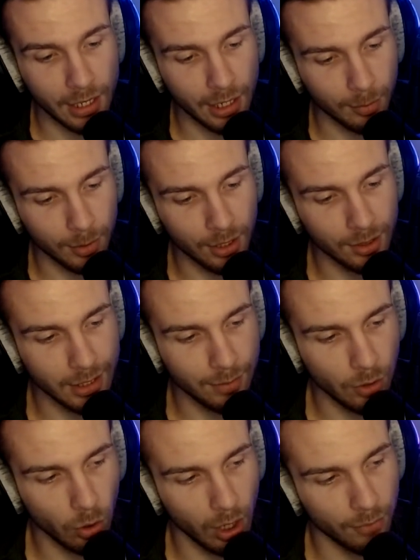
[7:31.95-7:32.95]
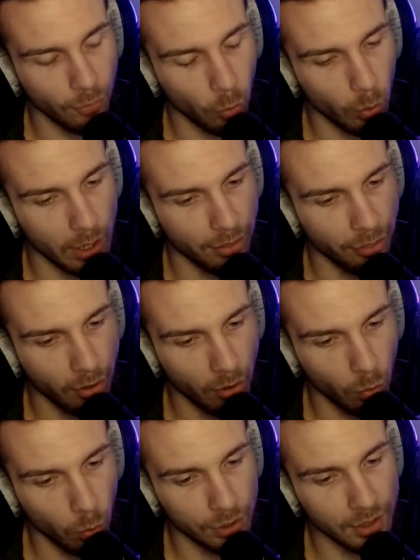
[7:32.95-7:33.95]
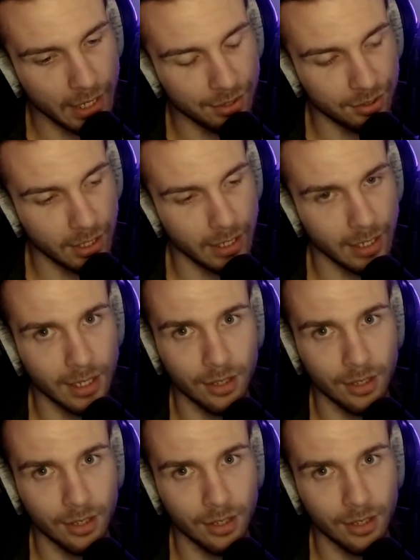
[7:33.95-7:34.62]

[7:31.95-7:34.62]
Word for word: and I'm gonna leave you off with one last thing,